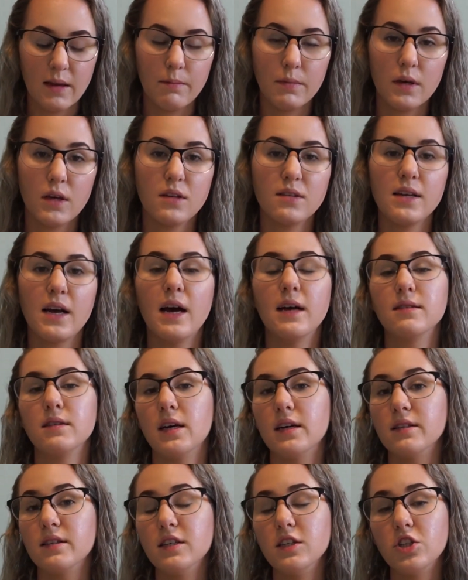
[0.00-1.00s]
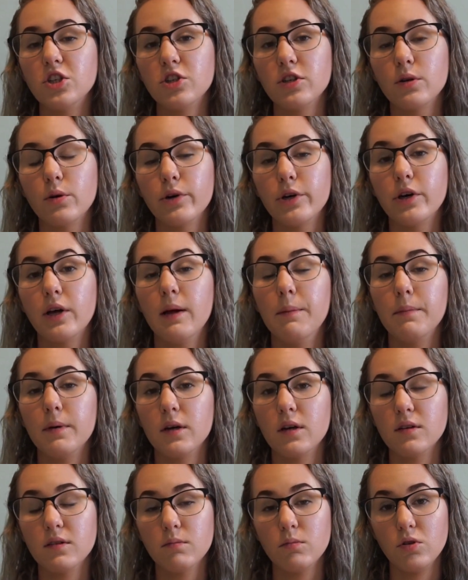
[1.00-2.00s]
And because it has that tea tree oil, and
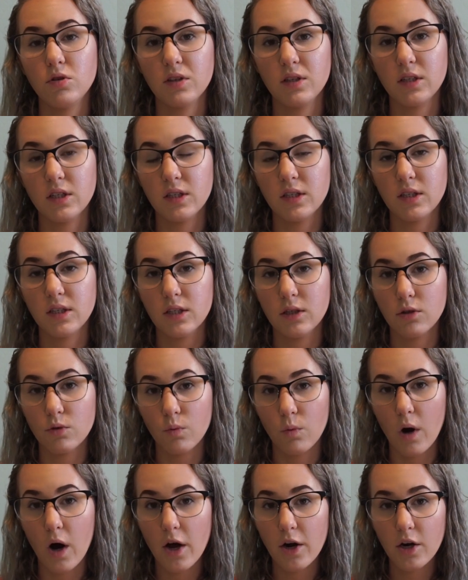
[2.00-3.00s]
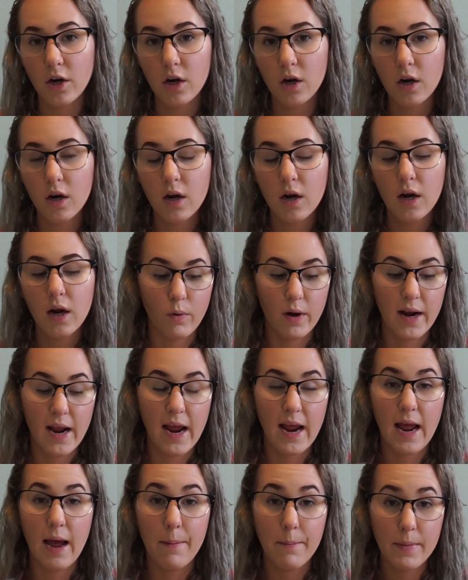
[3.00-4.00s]
because I'm using distilled water, when
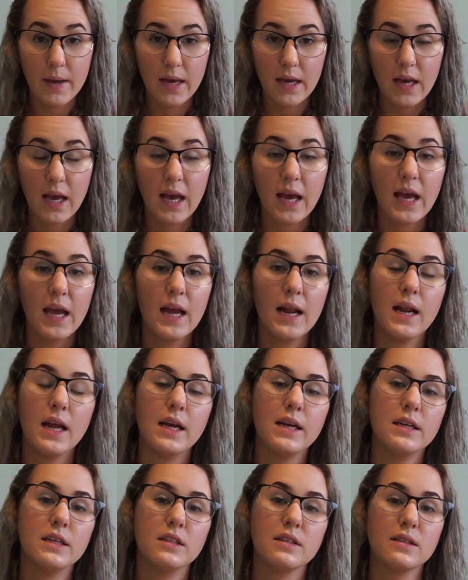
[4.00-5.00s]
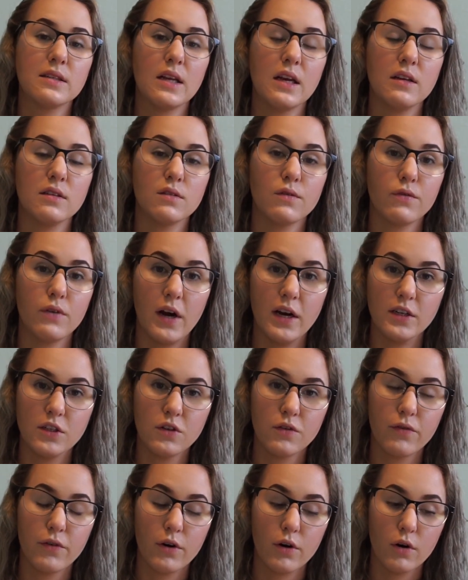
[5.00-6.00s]
I am making it, it stays
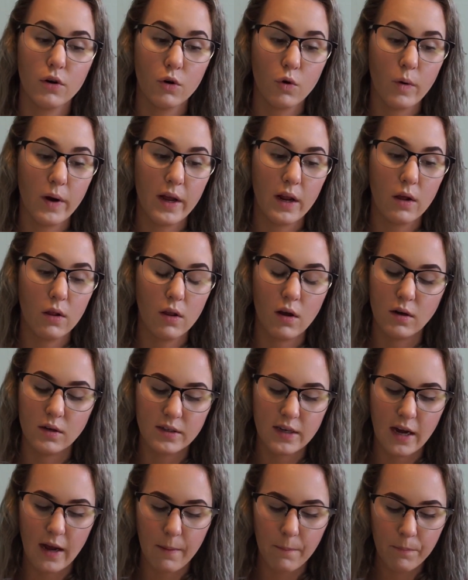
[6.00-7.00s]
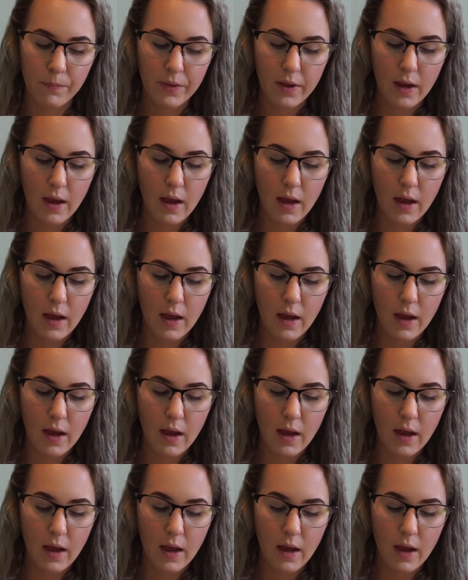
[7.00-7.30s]
fresh for quite a long time.